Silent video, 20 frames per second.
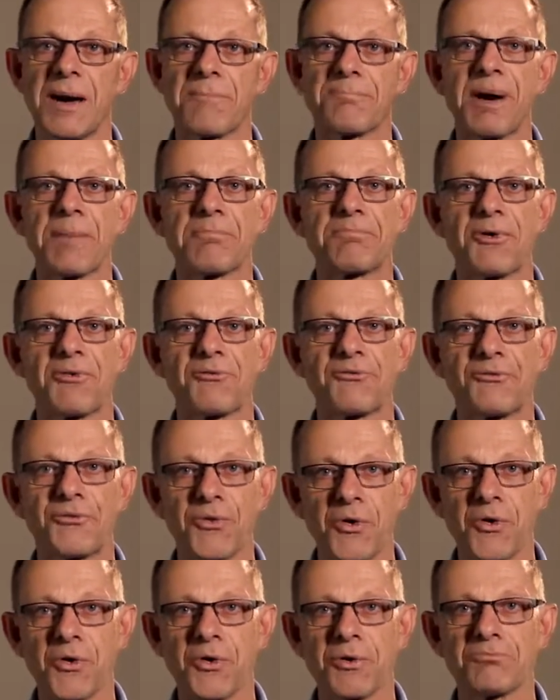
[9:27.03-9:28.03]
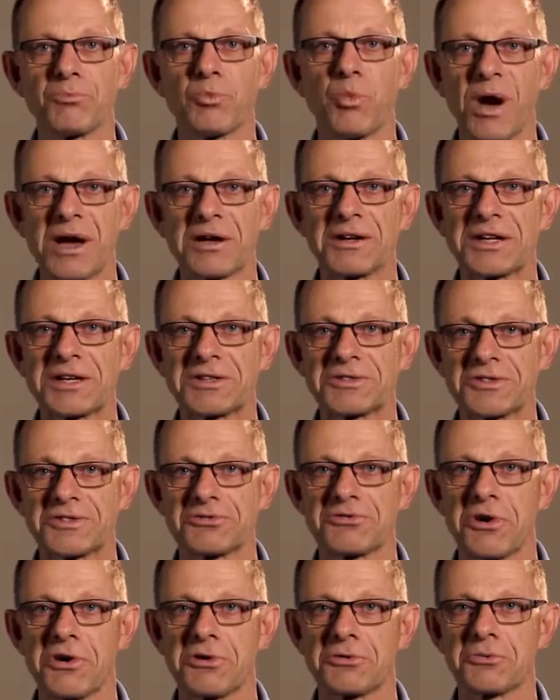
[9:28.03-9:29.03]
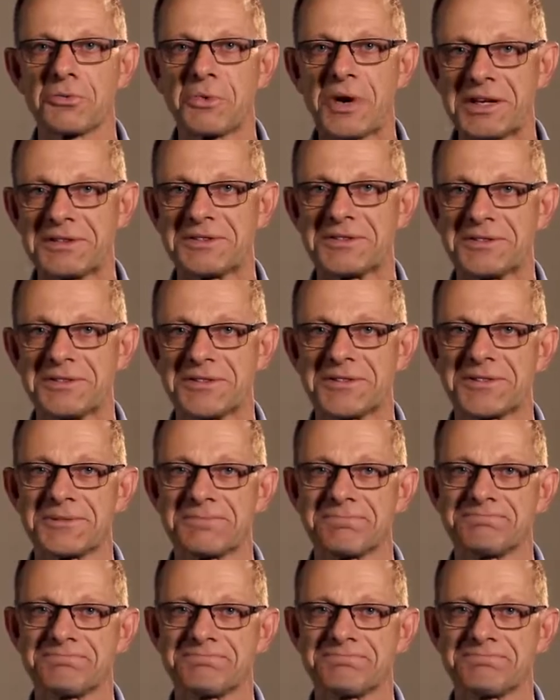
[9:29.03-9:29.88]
but perform well in strong winds.